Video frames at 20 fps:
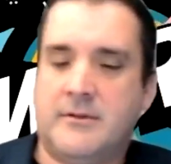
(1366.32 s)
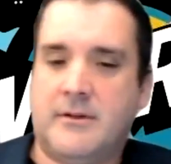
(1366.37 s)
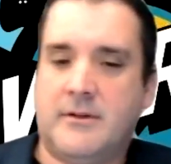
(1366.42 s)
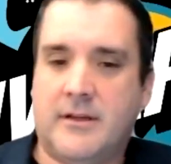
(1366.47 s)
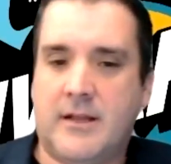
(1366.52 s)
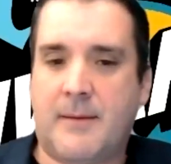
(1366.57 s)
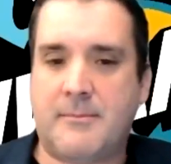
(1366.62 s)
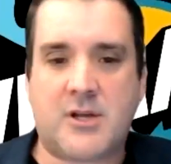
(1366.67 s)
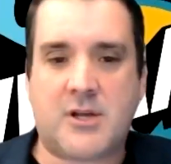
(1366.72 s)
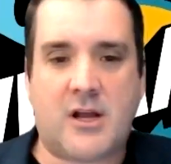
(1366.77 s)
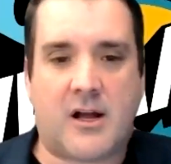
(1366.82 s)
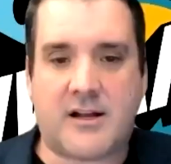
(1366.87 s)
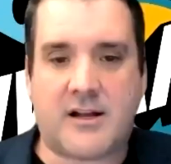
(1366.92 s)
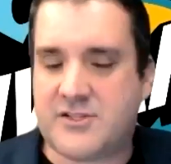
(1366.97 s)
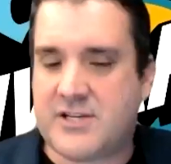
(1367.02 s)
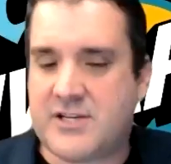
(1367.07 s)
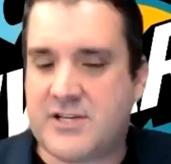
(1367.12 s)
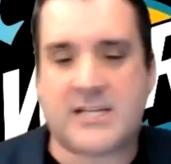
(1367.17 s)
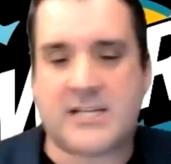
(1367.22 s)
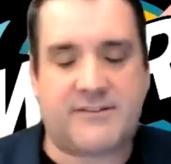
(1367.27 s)
I'm talking
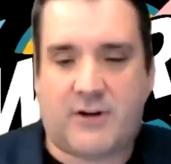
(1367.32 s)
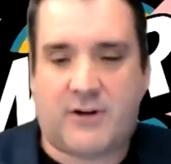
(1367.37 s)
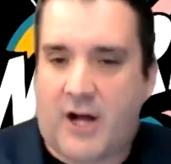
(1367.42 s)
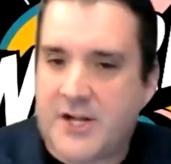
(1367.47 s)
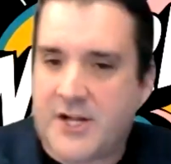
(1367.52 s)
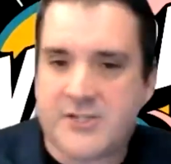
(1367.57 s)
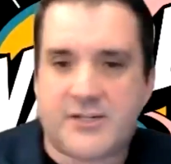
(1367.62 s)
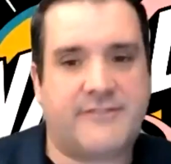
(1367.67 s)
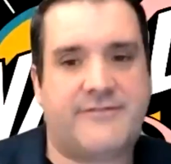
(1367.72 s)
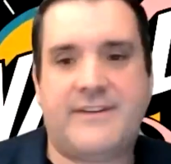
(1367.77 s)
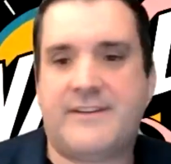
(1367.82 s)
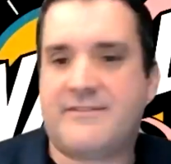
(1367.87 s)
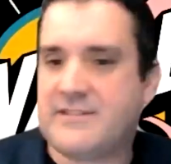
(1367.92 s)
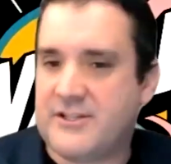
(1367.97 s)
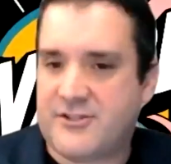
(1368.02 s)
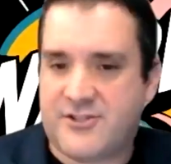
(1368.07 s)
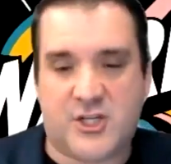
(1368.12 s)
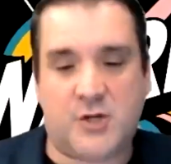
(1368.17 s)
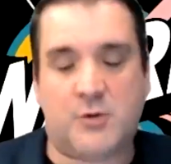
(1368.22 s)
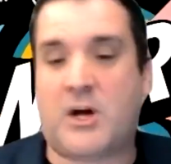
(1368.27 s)
checks of 150,
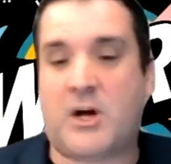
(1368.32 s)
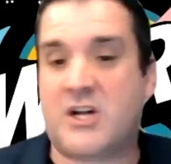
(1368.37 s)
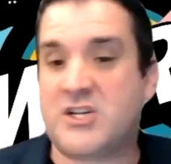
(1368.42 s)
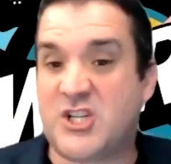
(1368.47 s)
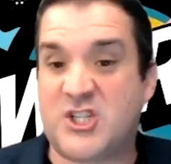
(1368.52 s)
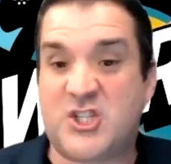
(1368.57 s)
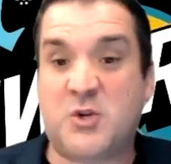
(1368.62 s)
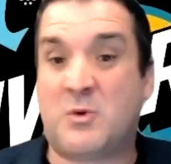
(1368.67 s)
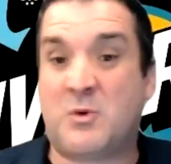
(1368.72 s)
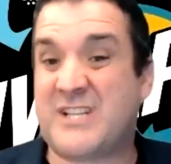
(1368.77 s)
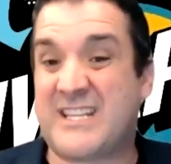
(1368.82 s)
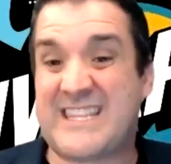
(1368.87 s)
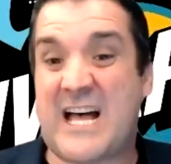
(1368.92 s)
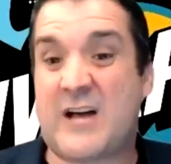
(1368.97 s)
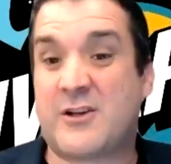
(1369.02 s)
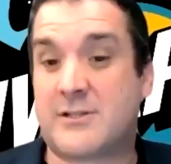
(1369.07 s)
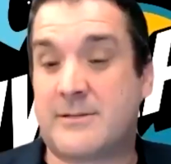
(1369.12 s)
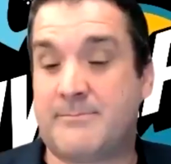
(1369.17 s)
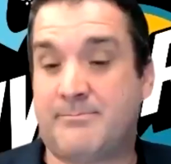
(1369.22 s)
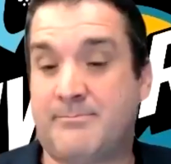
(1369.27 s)
200,
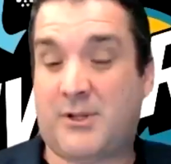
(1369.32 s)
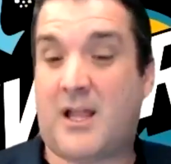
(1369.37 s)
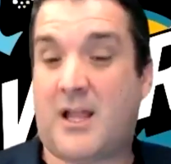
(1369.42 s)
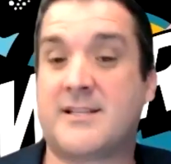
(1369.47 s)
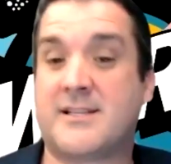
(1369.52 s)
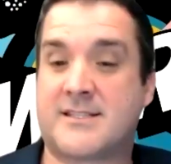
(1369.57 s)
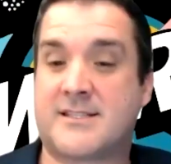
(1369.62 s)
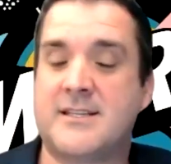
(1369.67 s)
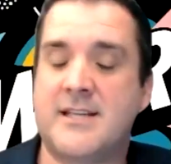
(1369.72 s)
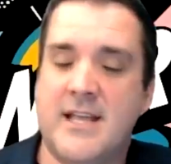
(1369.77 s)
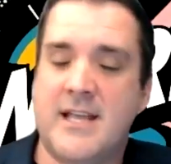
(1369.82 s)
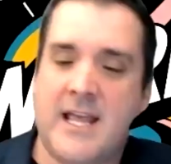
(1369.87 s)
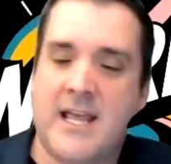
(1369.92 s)
200,000 plus.